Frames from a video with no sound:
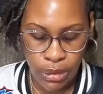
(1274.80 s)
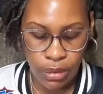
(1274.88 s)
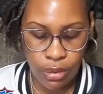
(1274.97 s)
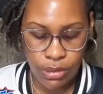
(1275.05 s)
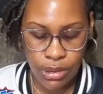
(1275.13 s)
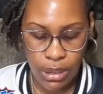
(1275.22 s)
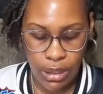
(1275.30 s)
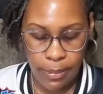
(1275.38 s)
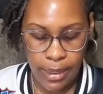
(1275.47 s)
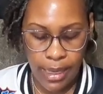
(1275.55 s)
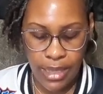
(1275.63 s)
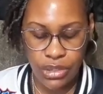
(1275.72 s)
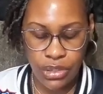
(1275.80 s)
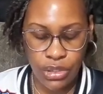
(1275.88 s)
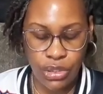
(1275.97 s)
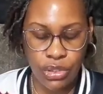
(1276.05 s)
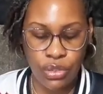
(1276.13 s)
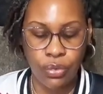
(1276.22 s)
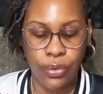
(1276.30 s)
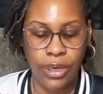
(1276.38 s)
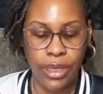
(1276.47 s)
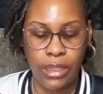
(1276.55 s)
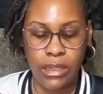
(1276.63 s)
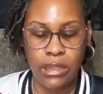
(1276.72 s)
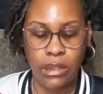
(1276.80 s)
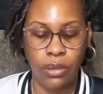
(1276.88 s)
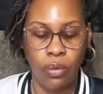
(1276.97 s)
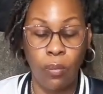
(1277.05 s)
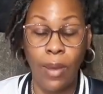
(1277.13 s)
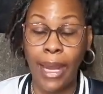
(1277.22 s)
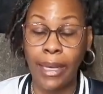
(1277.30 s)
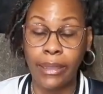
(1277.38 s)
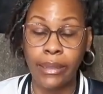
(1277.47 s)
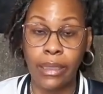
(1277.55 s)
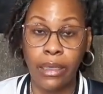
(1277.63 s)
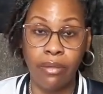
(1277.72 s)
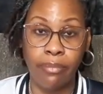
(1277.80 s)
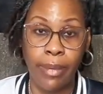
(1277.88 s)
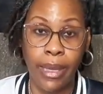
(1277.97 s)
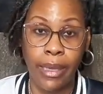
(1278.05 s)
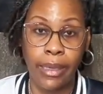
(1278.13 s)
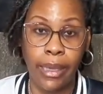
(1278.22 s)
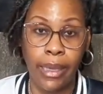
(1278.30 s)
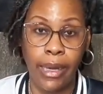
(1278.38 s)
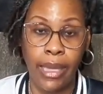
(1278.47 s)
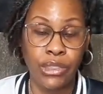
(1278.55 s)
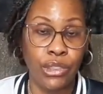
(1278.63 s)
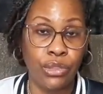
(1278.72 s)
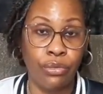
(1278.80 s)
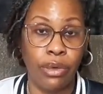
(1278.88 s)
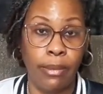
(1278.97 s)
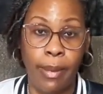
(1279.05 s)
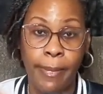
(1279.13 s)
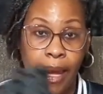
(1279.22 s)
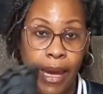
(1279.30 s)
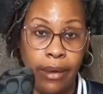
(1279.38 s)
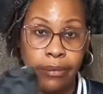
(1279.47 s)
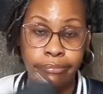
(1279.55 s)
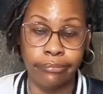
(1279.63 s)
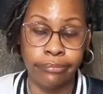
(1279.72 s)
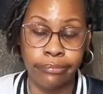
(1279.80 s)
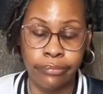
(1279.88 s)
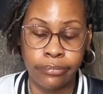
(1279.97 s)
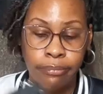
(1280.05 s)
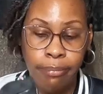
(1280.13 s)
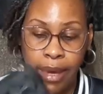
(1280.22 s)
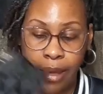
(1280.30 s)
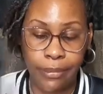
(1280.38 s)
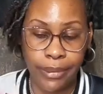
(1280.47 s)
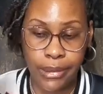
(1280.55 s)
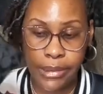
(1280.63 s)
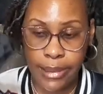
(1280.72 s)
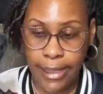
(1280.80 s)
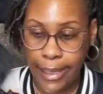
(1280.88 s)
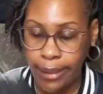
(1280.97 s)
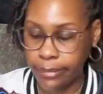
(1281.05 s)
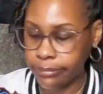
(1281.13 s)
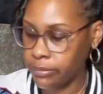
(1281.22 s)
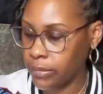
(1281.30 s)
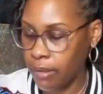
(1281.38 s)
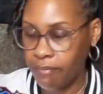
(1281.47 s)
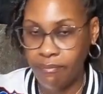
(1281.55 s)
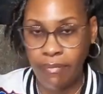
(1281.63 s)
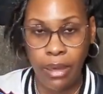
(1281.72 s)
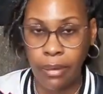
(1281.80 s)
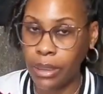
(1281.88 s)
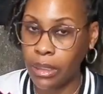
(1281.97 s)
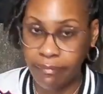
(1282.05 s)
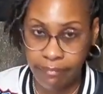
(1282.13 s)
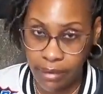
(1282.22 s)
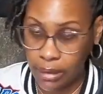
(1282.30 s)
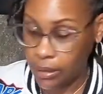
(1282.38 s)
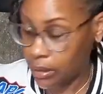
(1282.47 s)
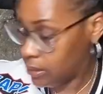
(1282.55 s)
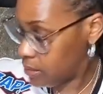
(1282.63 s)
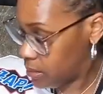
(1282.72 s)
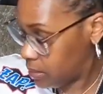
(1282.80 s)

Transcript: close it up, and I just store it in this little wallet thing of mine, and I just throw it in my bag. Batteries, light, very convenient.